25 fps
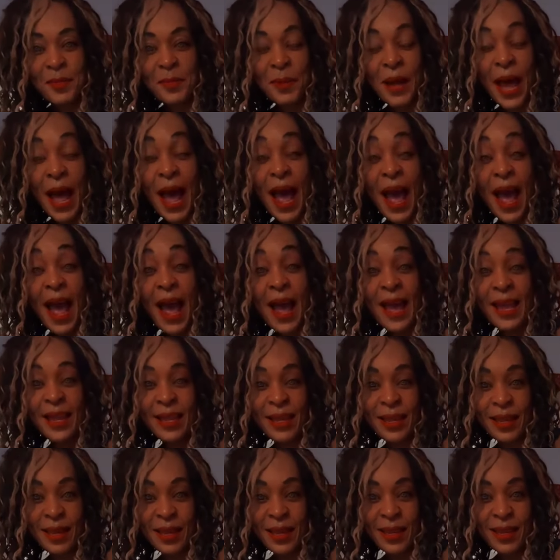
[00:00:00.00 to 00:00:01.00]

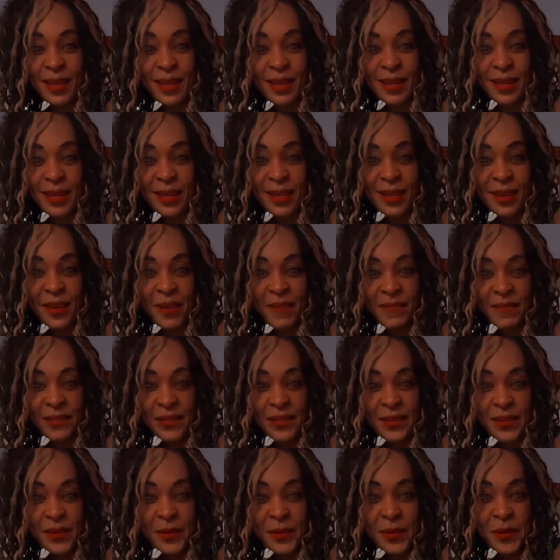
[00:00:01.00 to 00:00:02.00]
Bye.
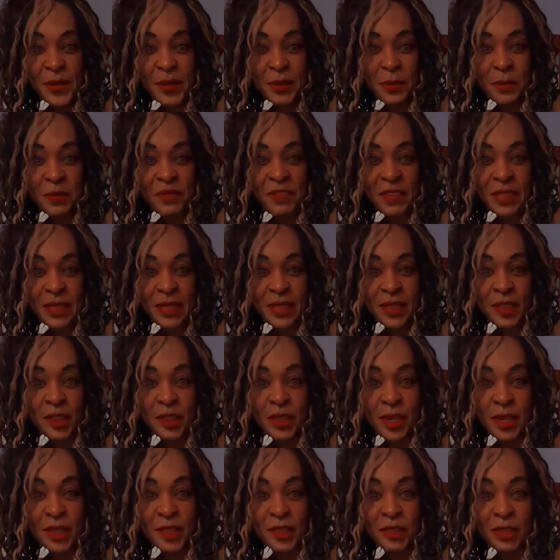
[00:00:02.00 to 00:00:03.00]
Would you visit
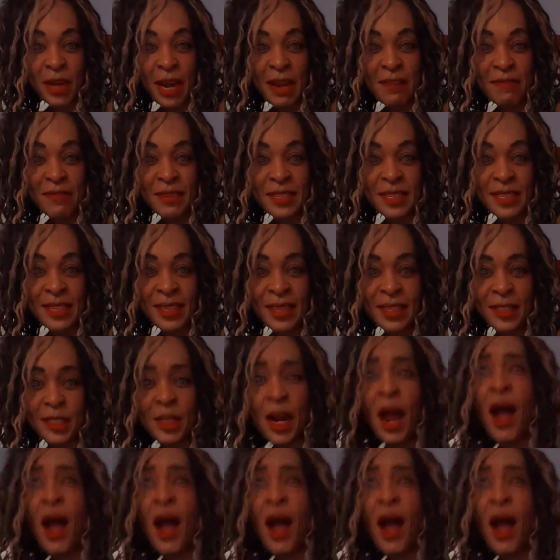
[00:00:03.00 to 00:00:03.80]
truck drivers in the